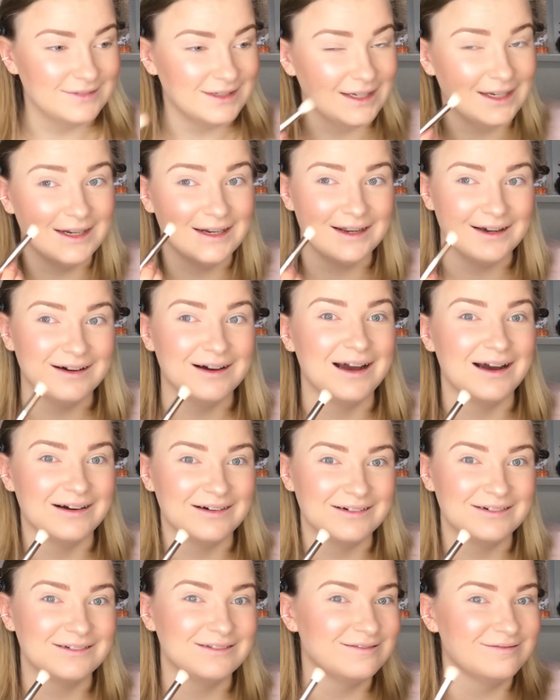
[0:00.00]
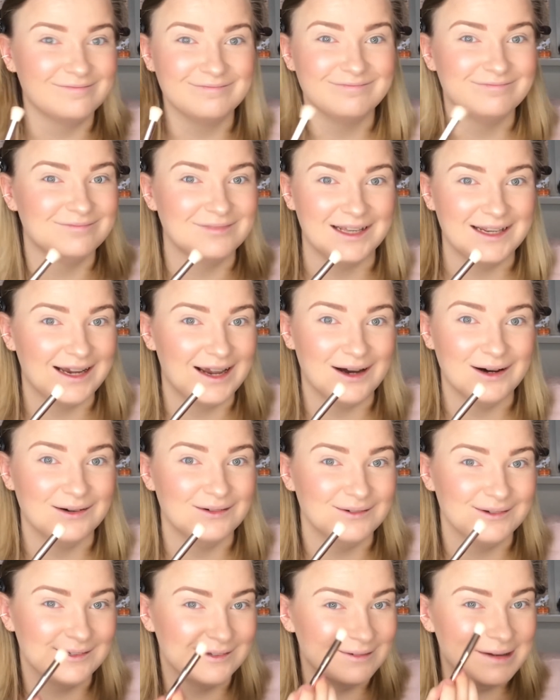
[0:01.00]
You know how it
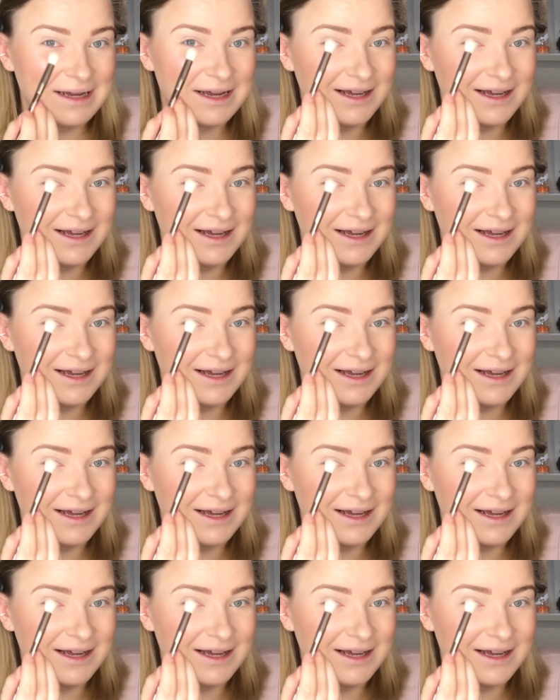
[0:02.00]
goes.